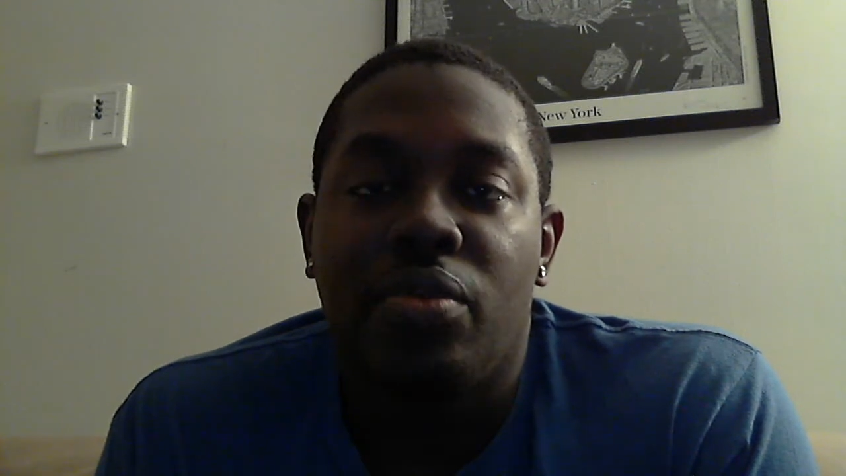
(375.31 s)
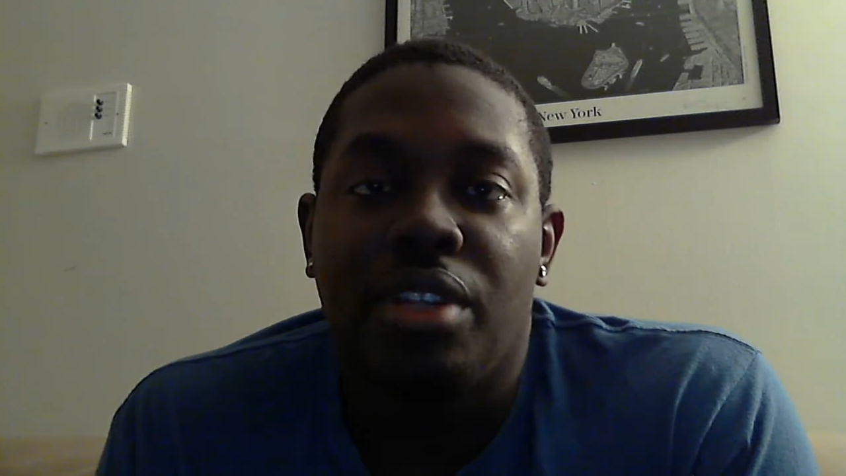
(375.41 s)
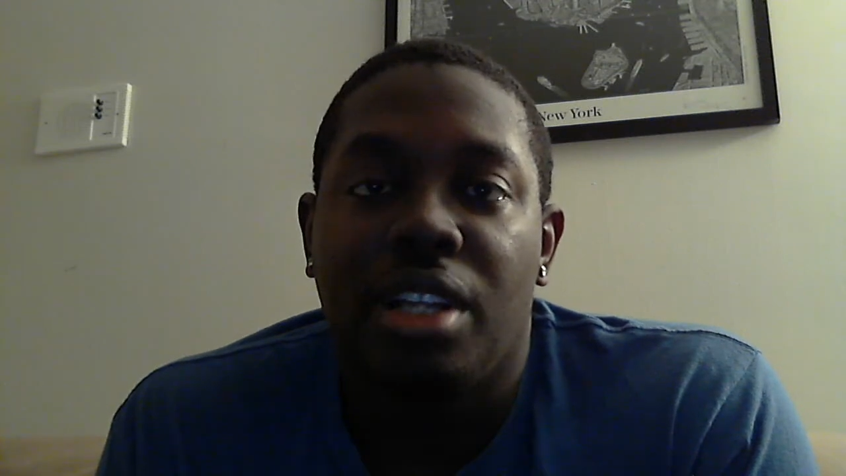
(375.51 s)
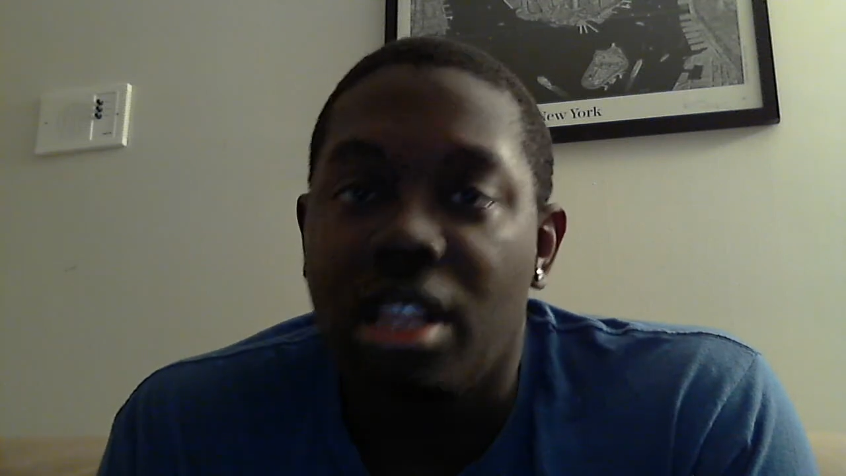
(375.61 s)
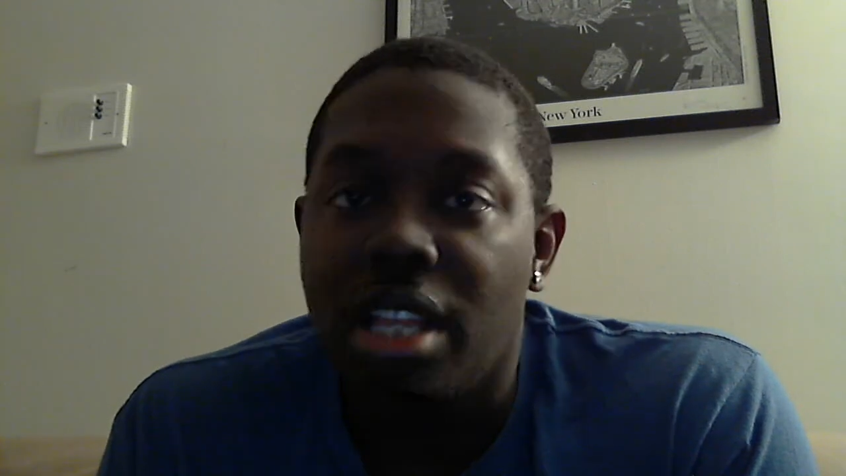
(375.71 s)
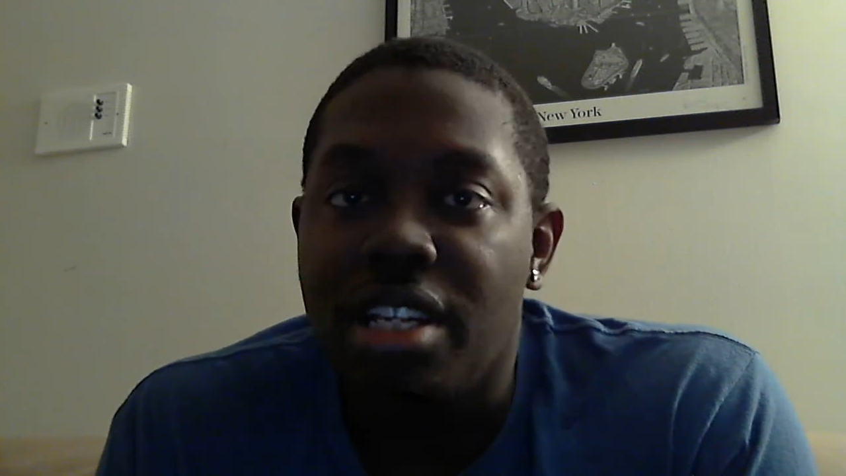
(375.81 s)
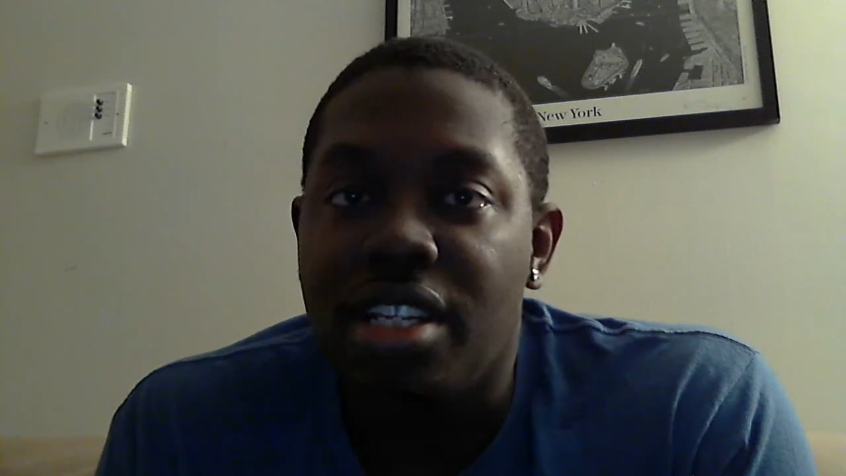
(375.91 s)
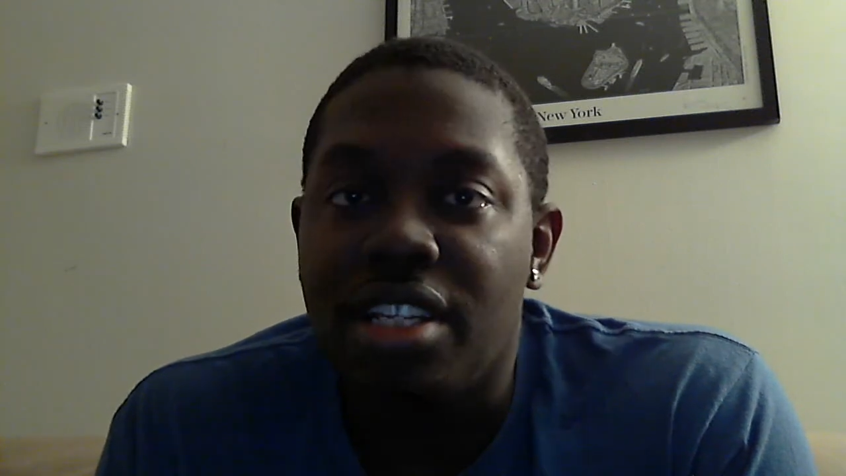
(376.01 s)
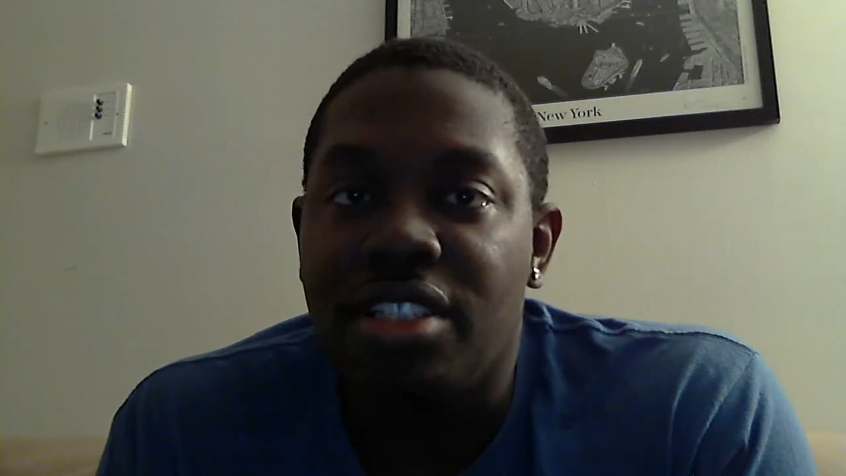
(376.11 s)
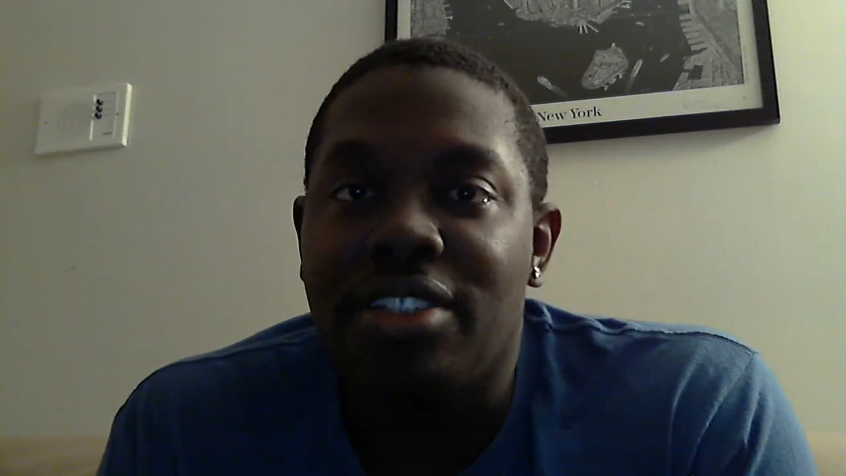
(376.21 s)
with the Clint
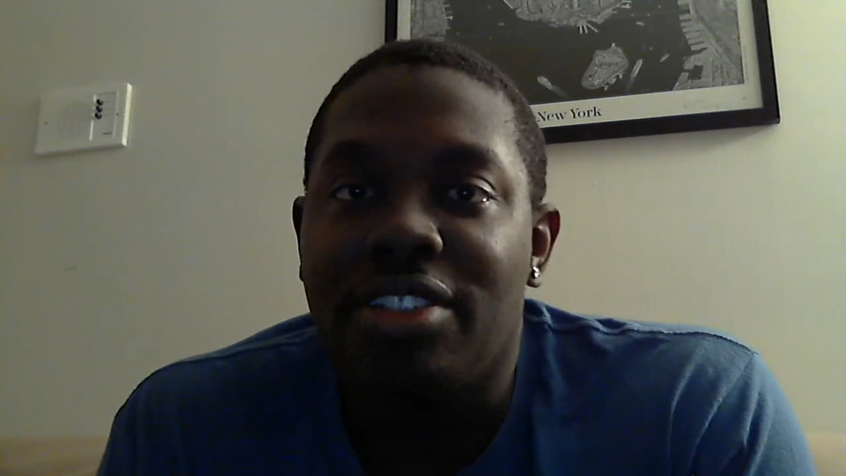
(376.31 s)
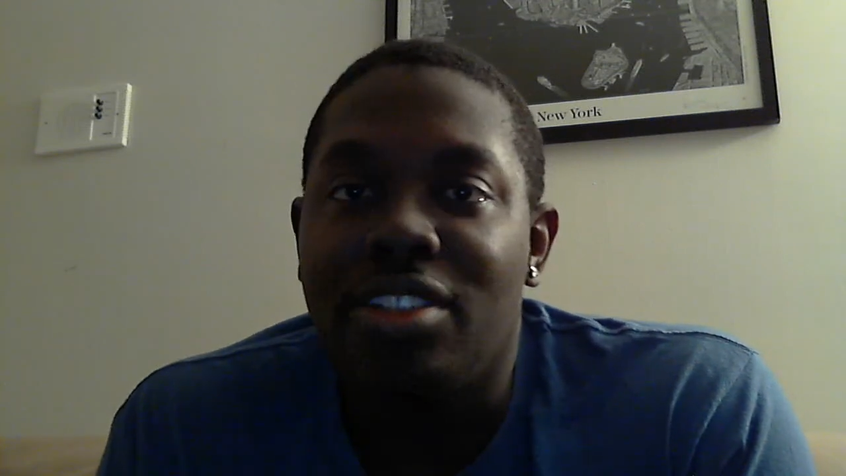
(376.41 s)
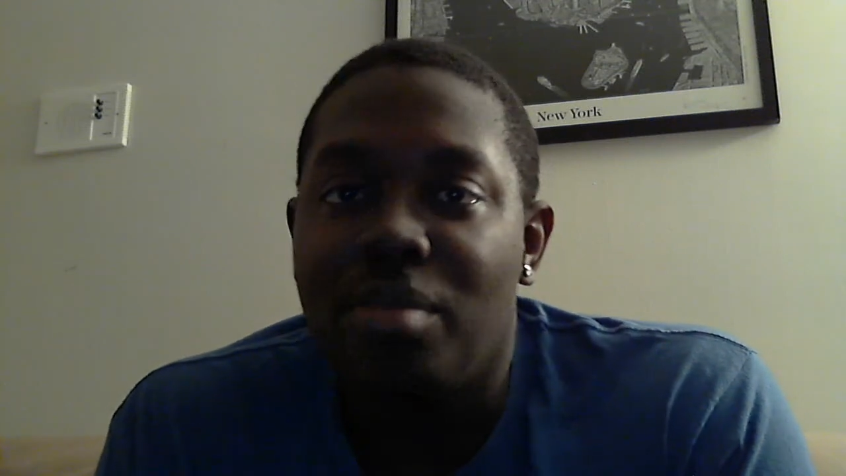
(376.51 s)
in the system,